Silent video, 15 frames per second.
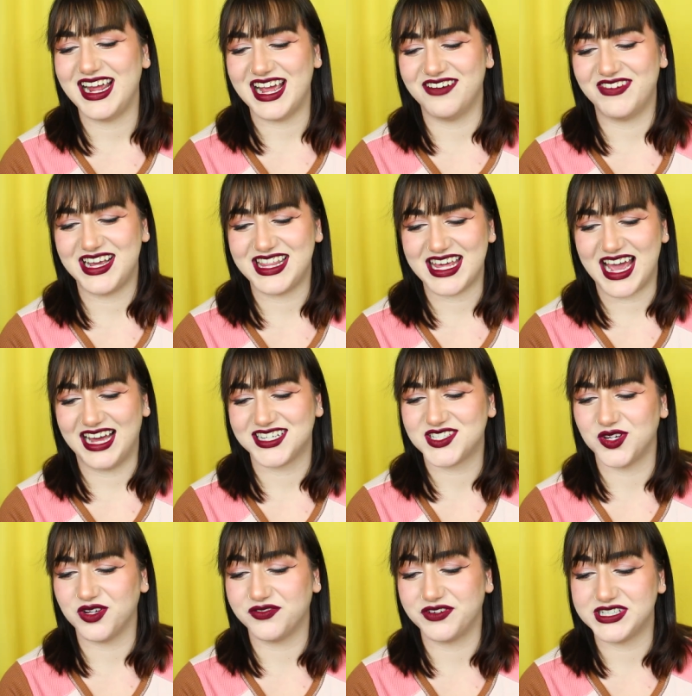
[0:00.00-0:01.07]
am I the
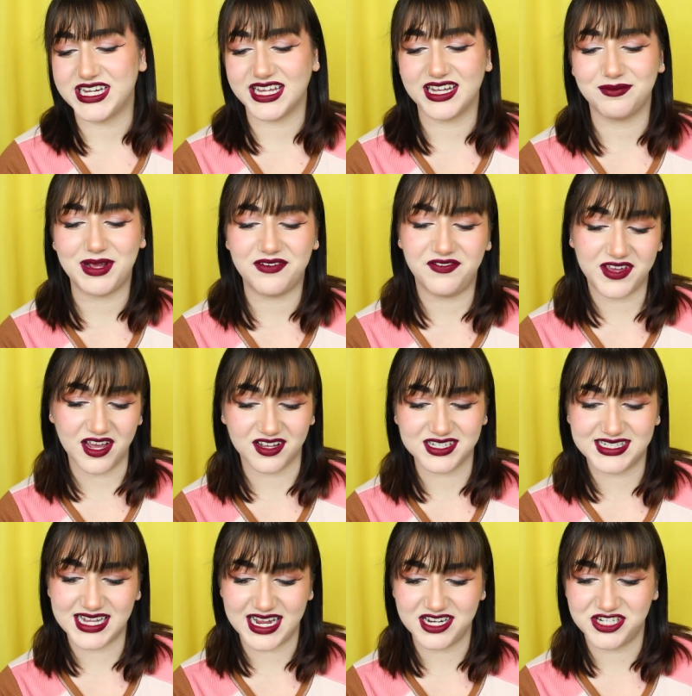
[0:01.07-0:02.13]
asshole for telling my
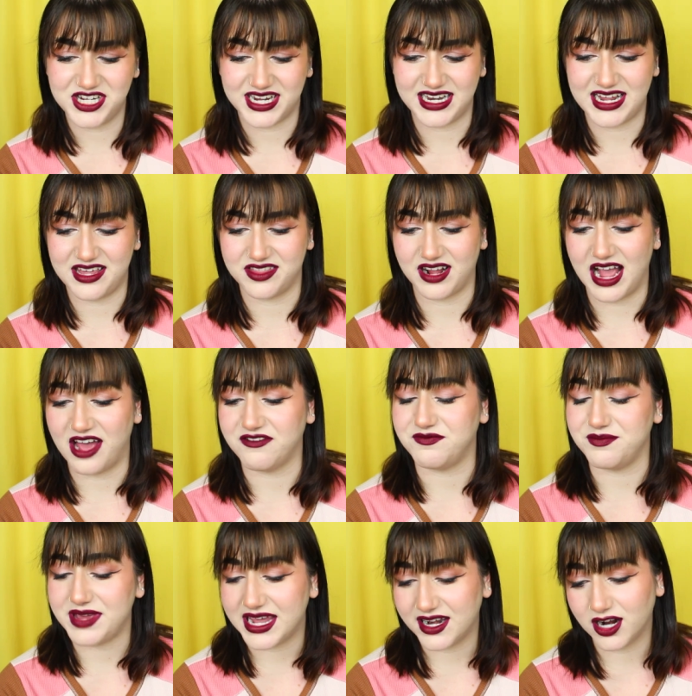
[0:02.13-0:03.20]
fiance she can either have
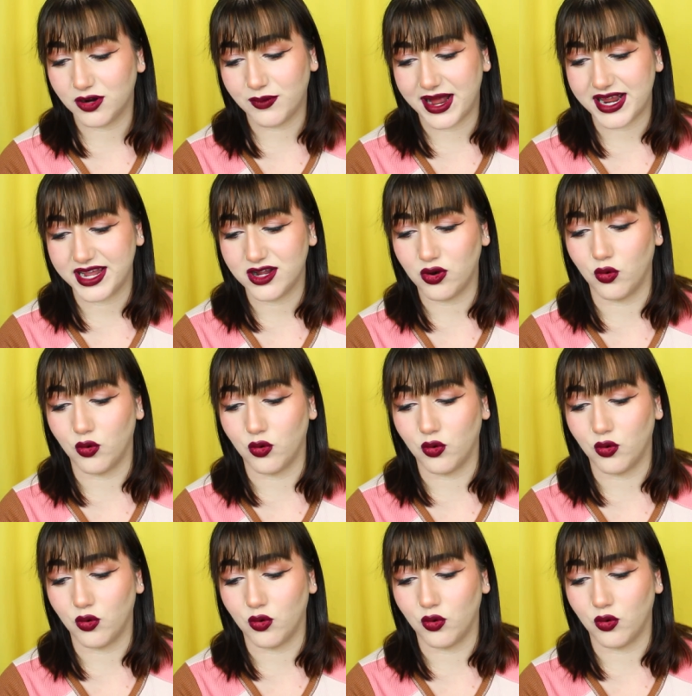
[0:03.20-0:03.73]
me at her wedding